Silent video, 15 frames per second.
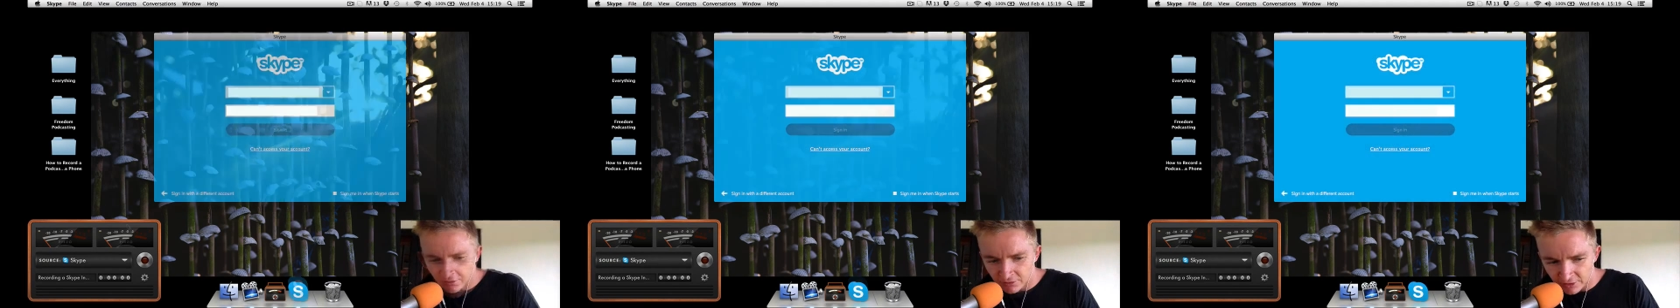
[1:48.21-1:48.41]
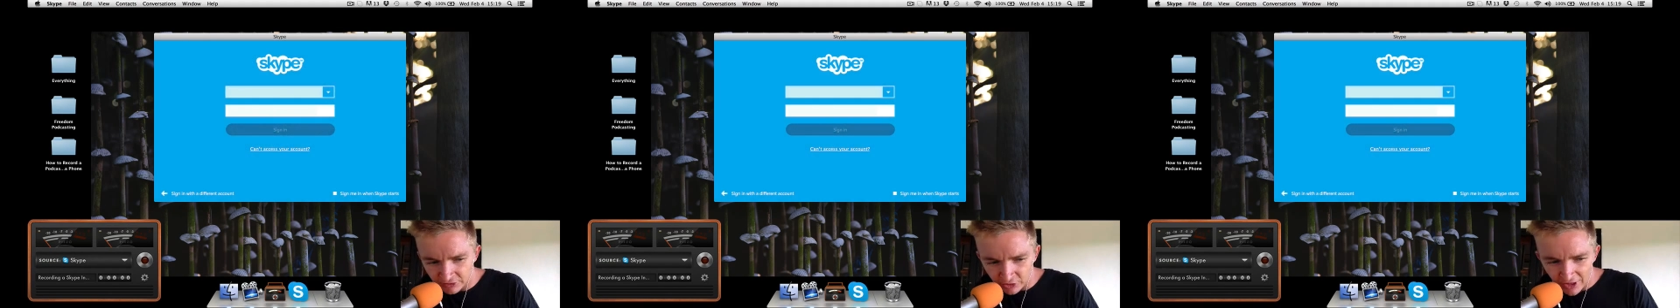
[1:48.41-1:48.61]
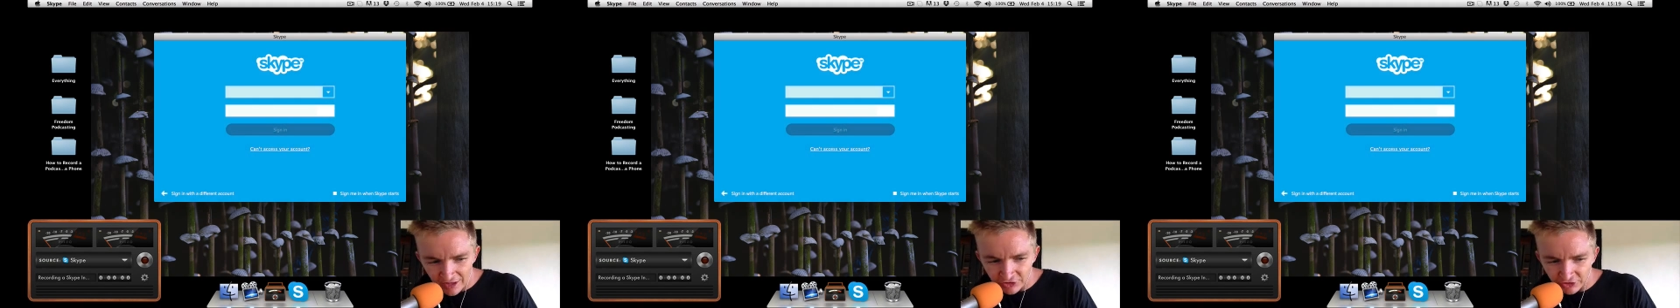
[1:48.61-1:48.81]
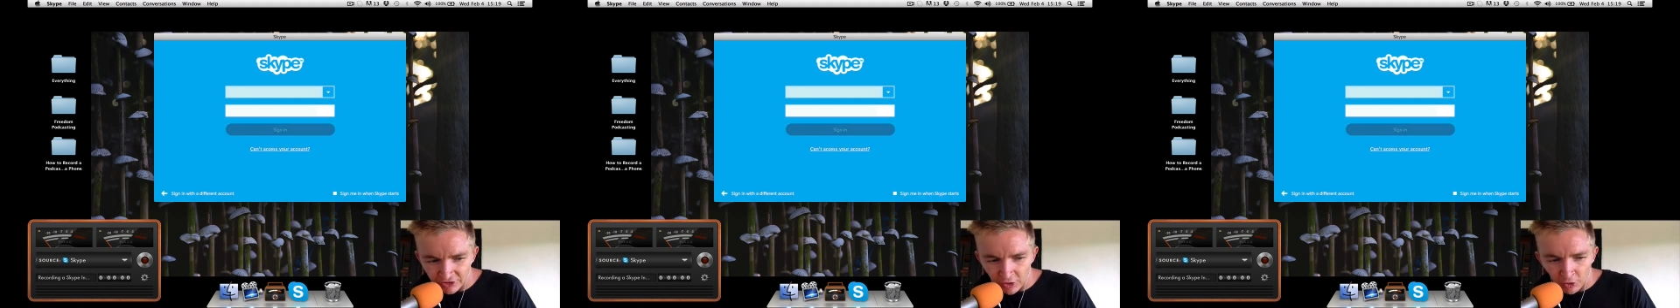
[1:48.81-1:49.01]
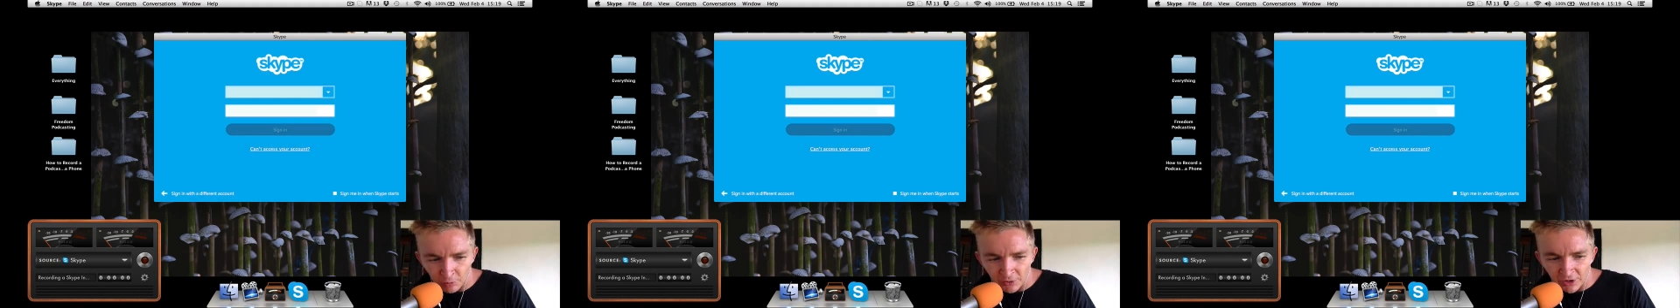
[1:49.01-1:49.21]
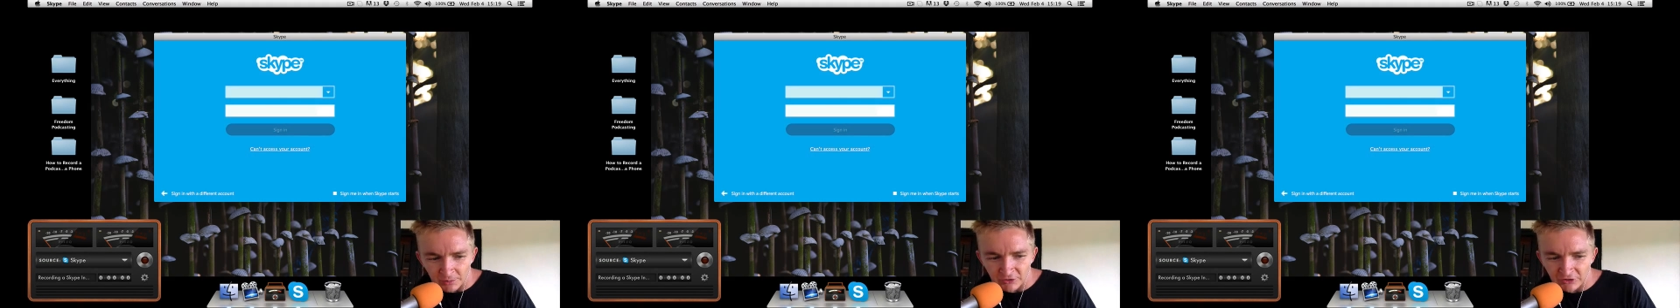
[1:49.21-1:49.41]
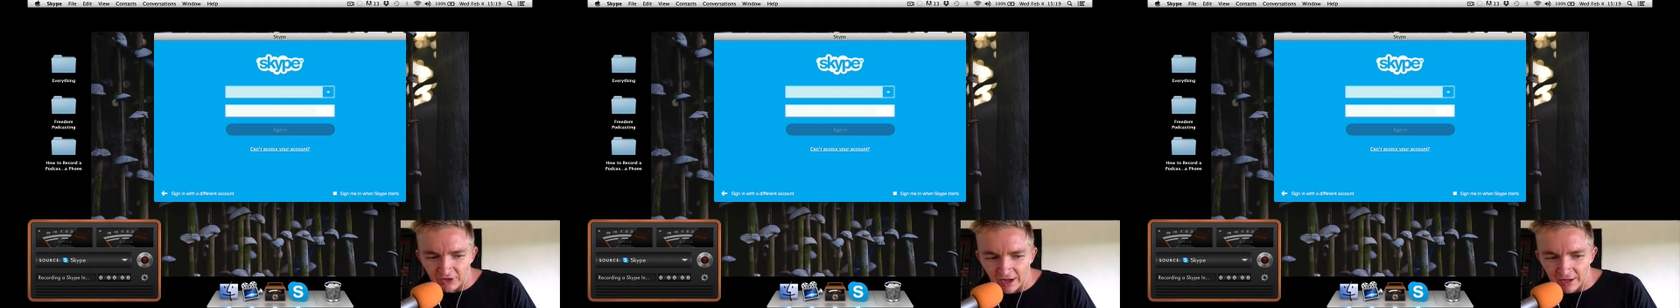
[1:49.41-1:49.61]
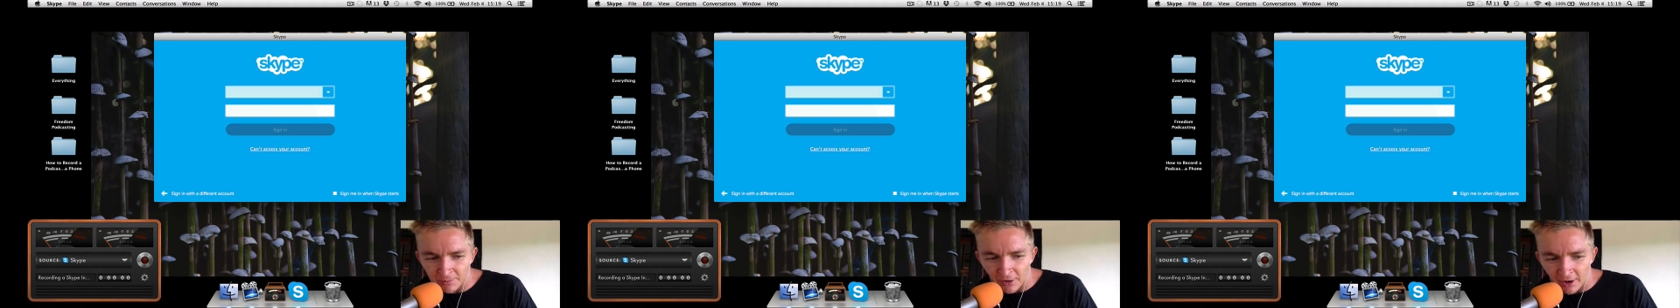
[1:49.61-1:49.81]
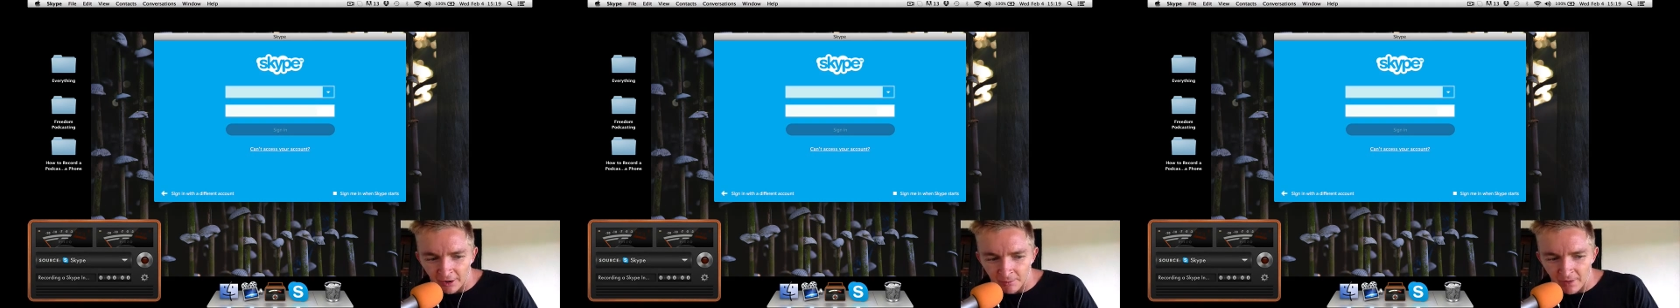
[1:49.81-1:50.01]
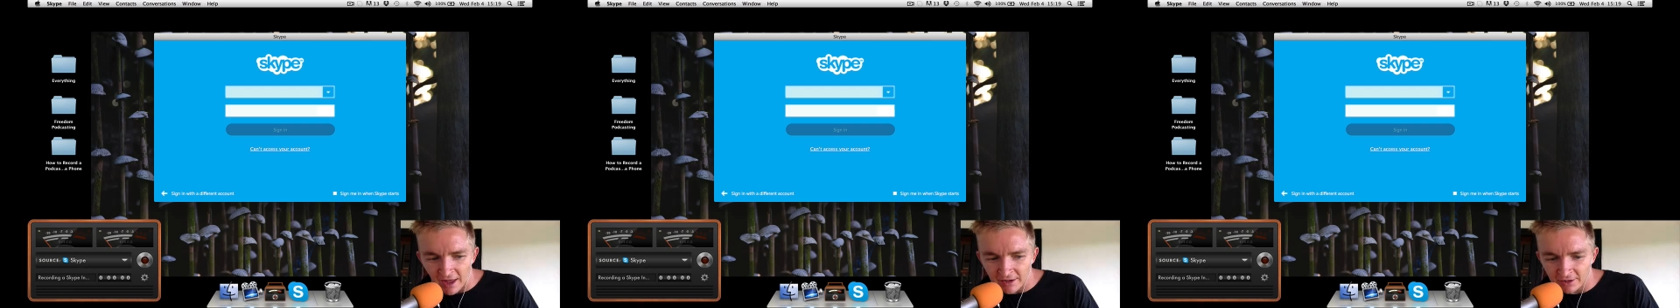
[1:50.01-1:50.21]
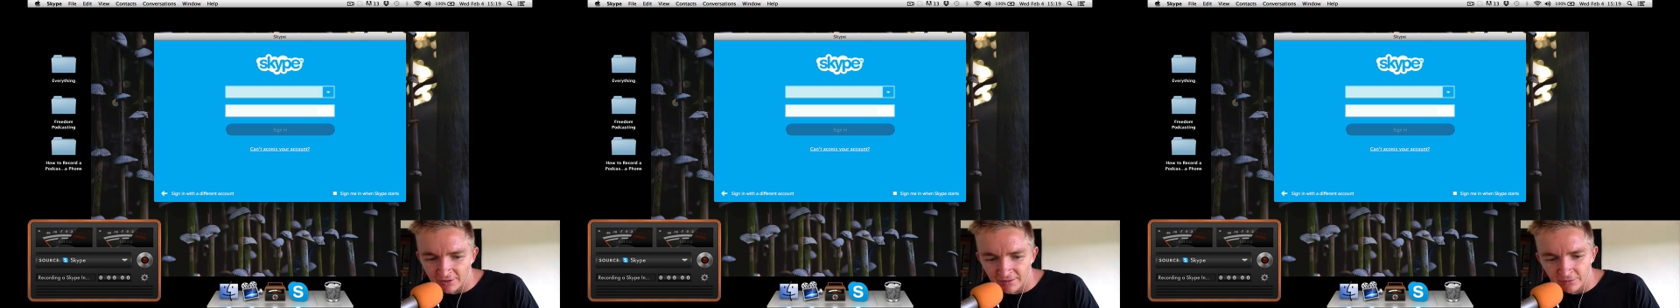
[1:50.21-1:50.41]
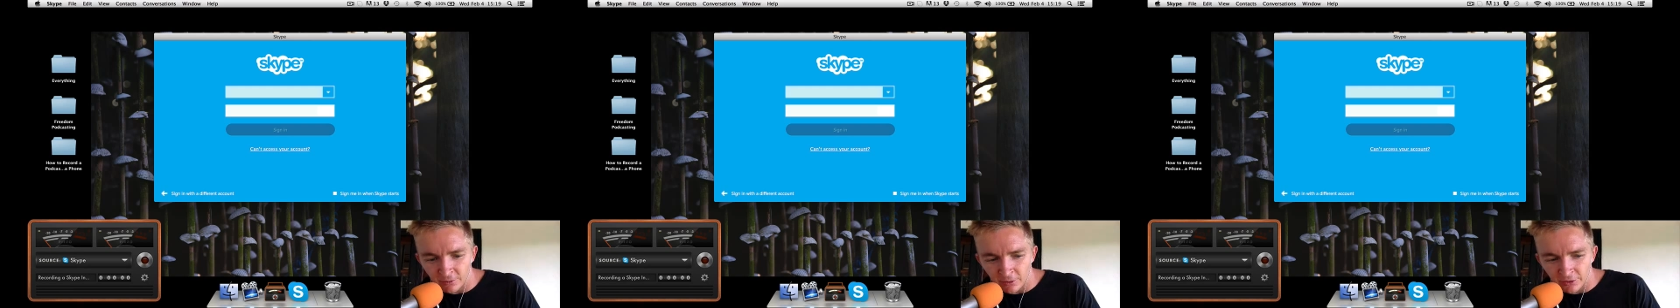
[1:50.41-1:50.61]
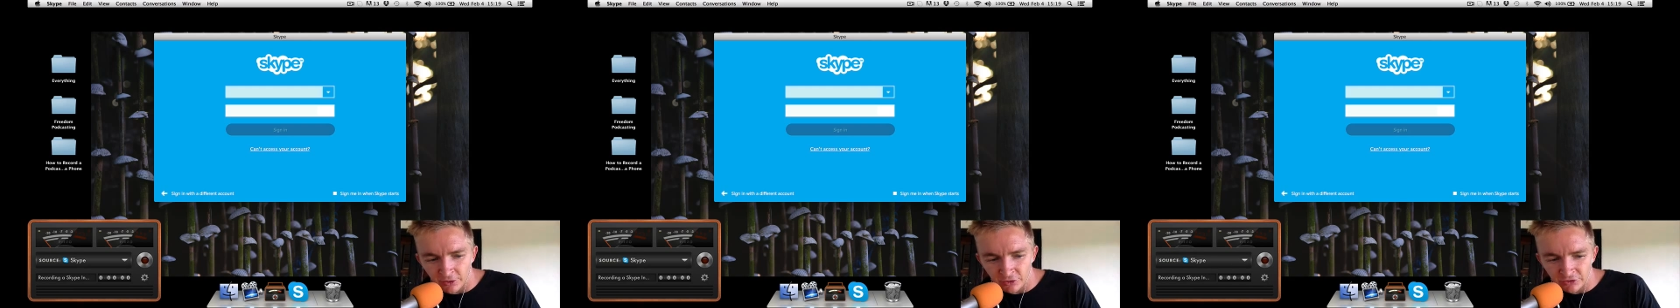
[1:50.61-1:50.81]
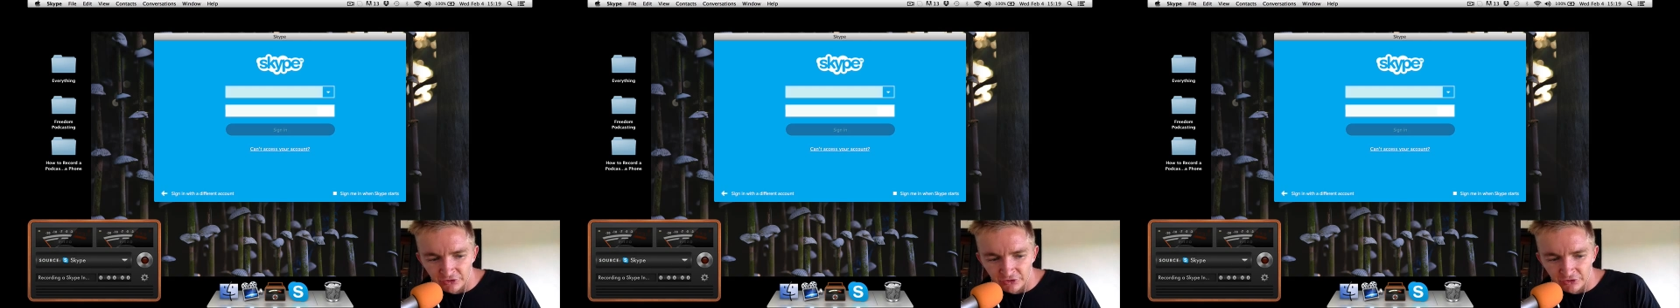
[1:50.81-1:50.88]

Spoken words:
This will actually open up Skype automatically for you,